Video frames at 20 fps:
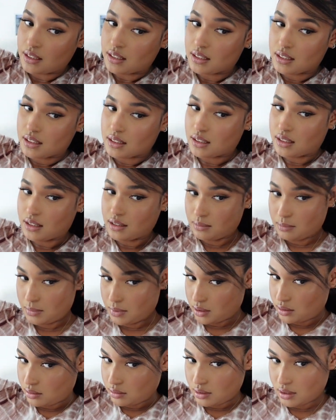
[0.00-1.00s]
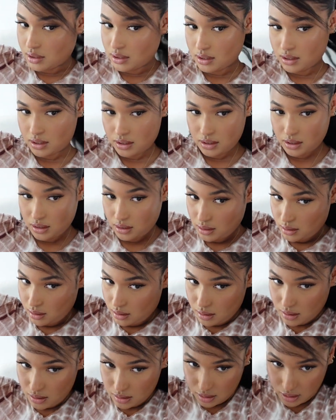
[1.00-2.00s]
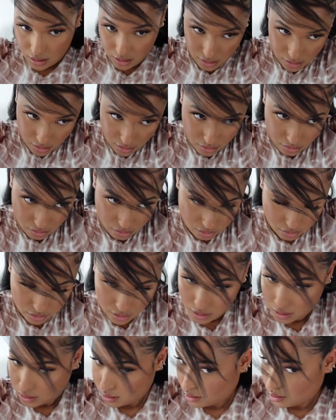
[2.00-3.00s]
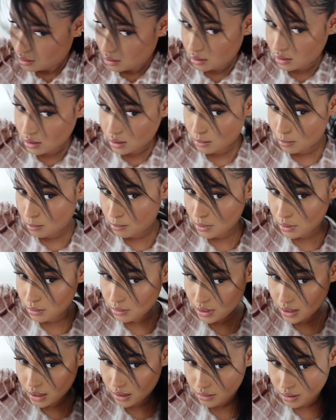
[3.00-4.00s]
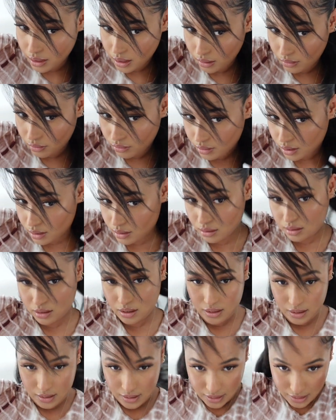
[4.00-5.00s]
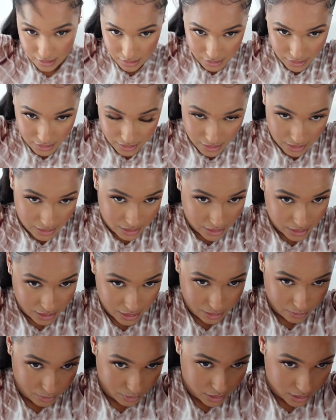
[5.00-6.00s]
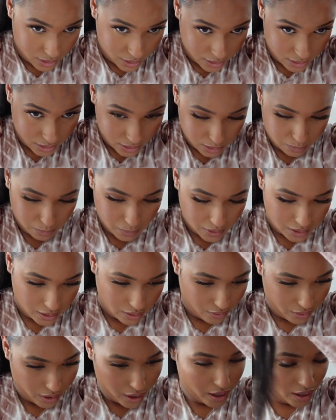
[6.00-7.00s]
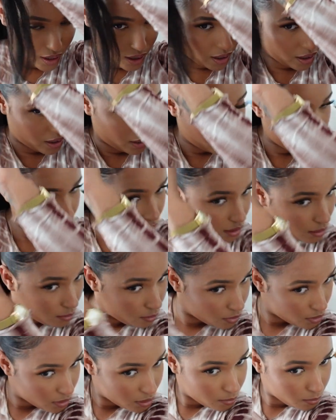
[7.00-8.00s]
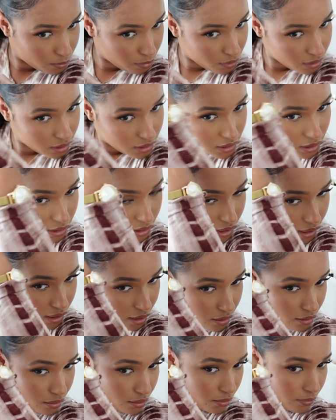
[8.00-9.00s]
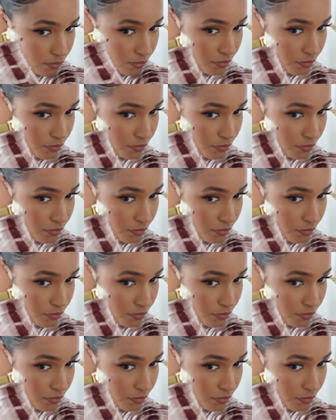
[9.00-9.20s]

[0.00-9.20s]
just need to make sure this is good enough so it doesn't look bulky or anything then I'm gonna use this piece of hair I'm gonna brush it out